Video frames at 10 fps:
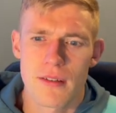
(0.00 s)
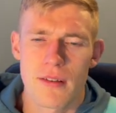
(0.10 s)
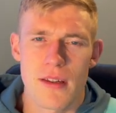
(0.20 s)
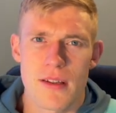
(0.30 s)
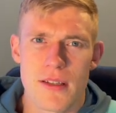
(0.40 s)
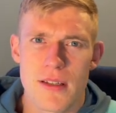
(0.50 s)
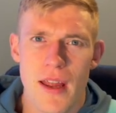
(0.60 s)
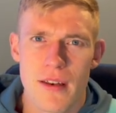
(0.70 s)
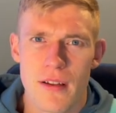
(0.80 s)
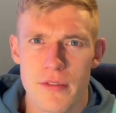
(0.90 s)
the
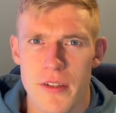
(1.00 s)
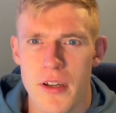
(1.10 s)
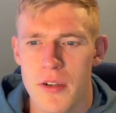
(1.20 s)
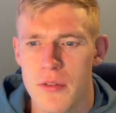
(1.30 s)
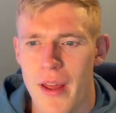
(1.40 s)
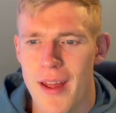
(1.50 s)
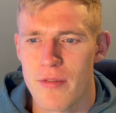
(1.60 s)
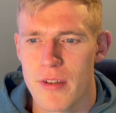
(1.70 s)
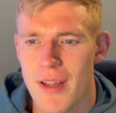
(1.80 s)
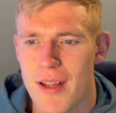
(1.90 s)
state of the node
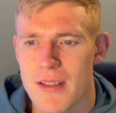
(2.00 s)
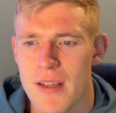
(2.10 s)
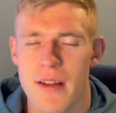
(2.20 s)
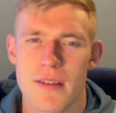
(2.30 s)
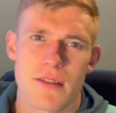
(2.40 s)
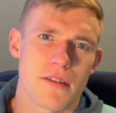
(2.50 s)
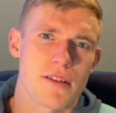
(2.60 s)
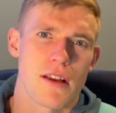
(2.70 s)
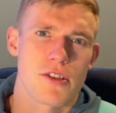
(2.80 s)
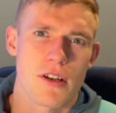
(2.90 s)
every 10 seconds, or
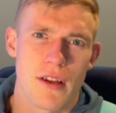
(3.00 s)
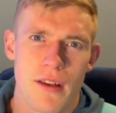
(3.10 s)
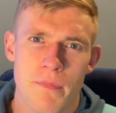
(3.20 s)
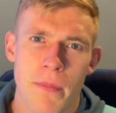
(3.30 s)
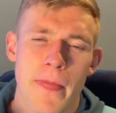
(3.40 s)
essentially